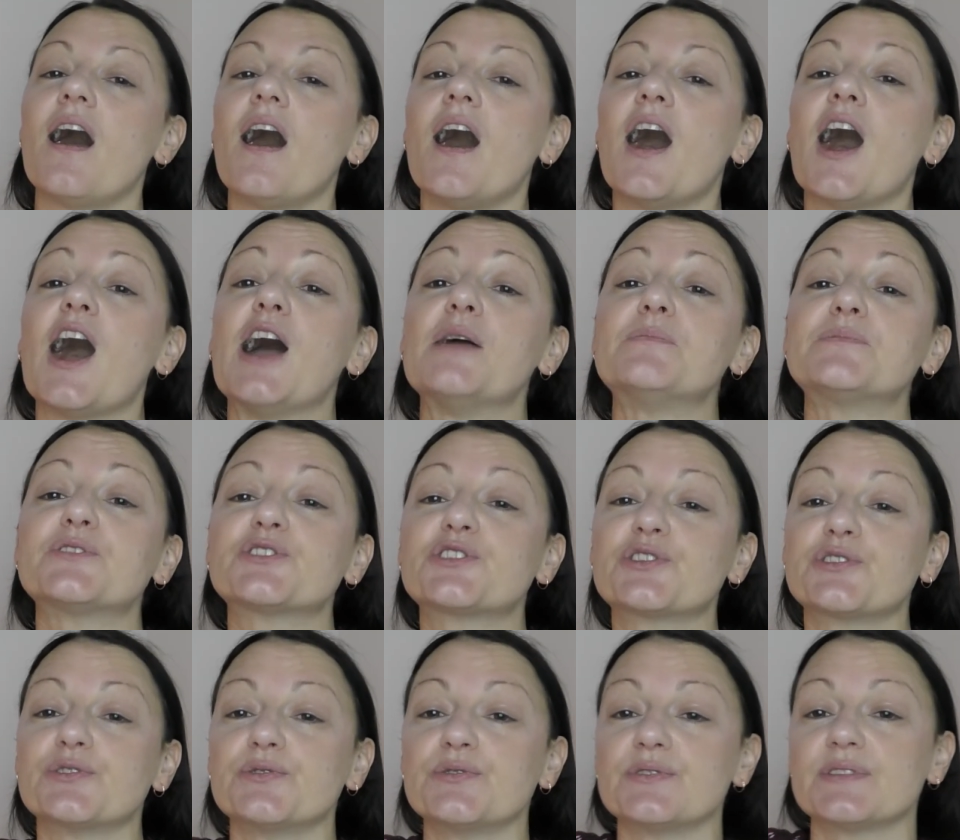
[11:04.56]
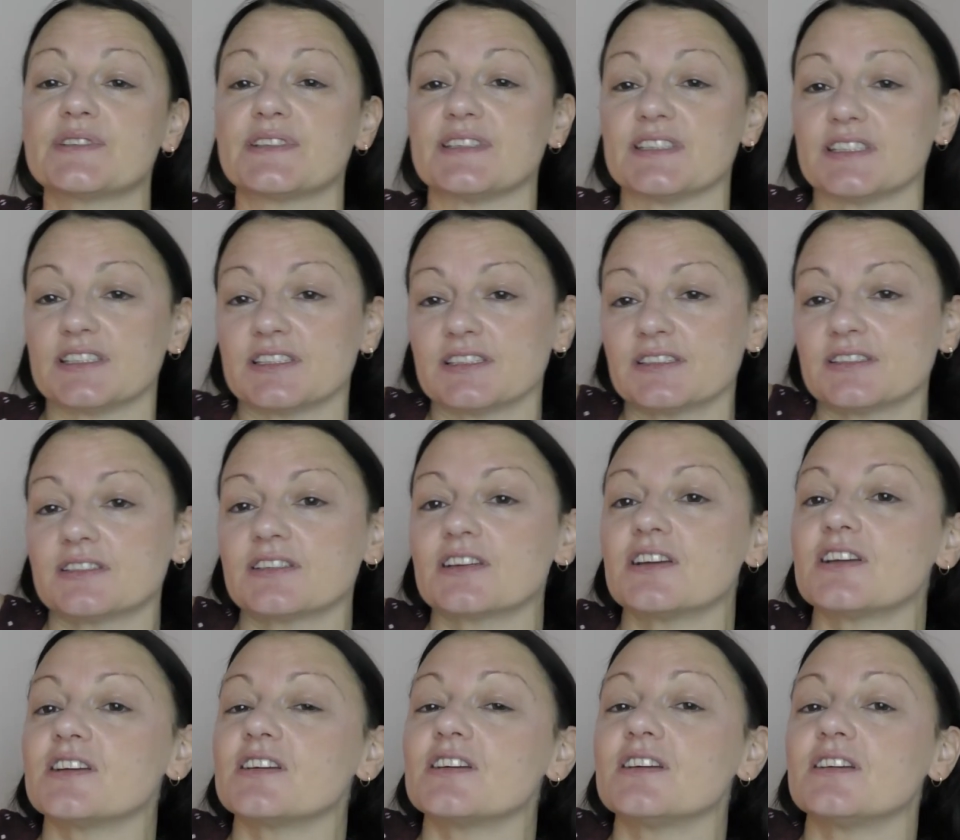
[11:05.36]
I'm choosing
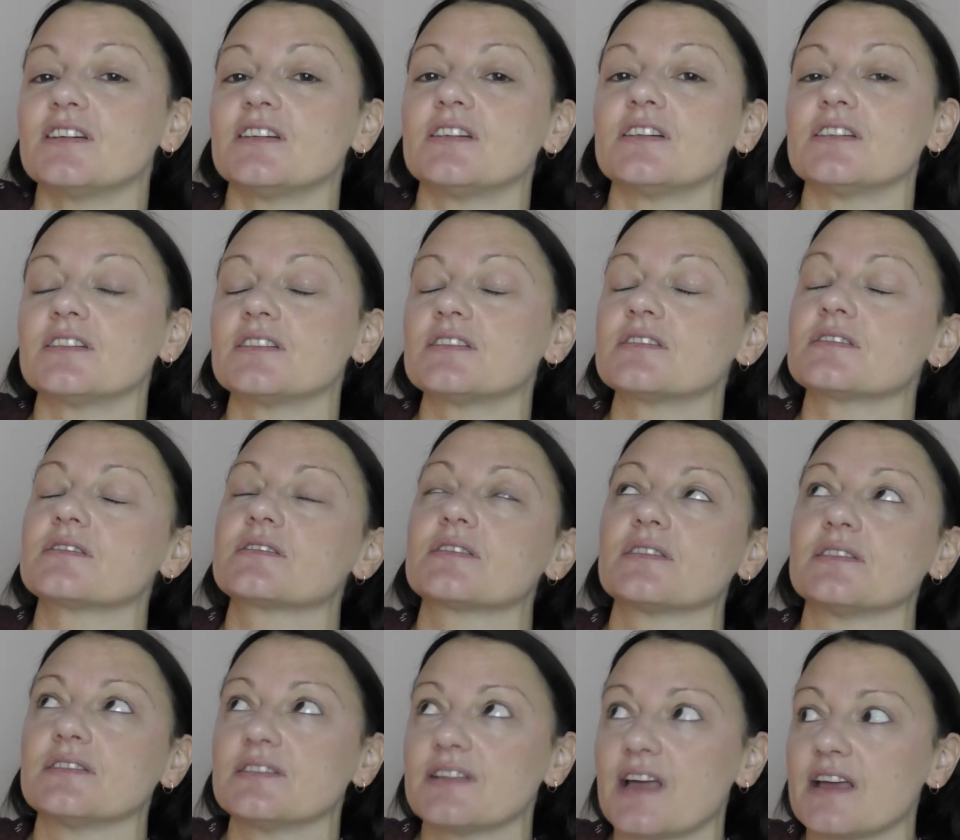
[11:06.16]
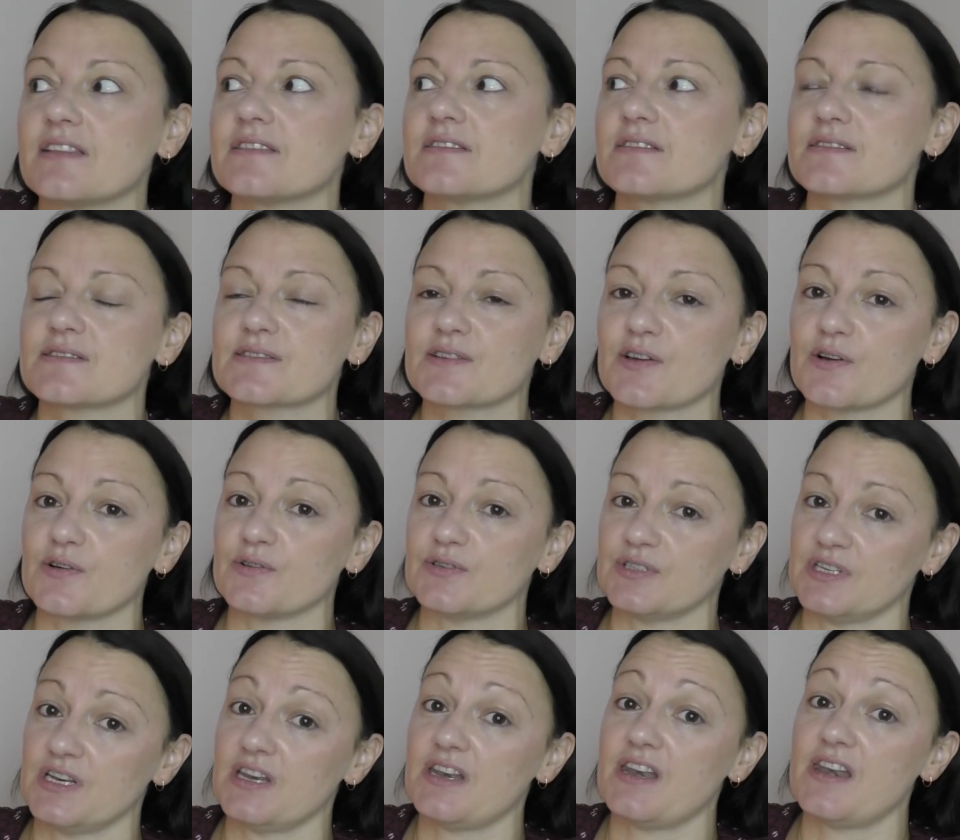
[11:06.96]
to let this
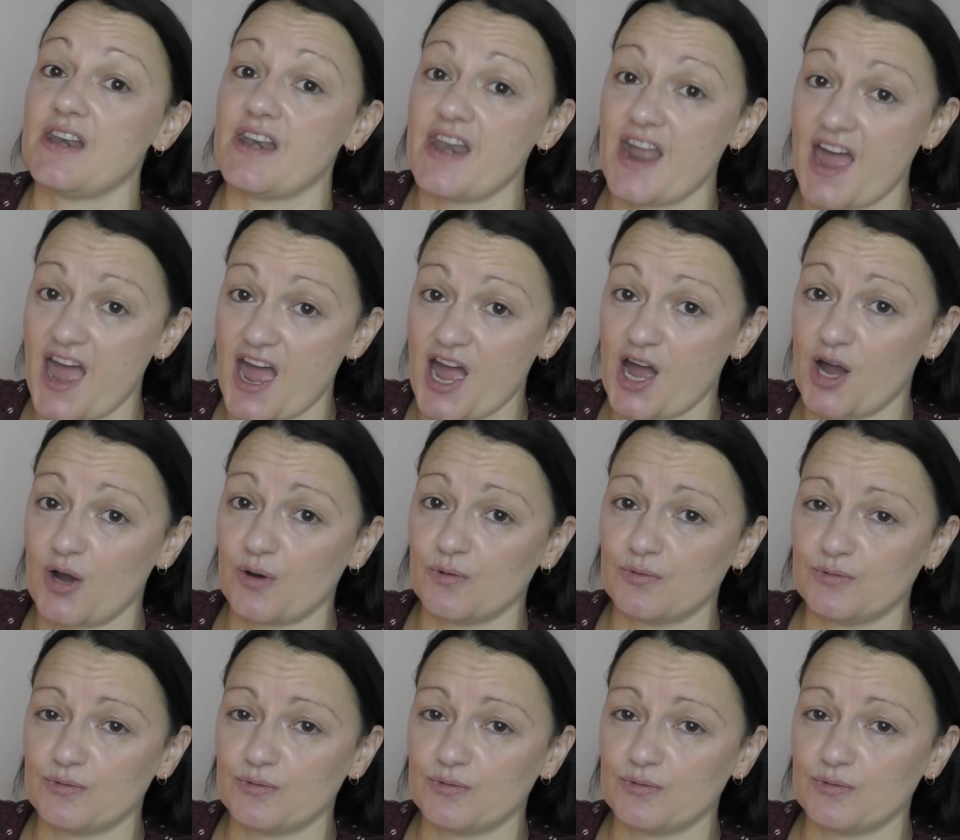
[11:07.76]
go now.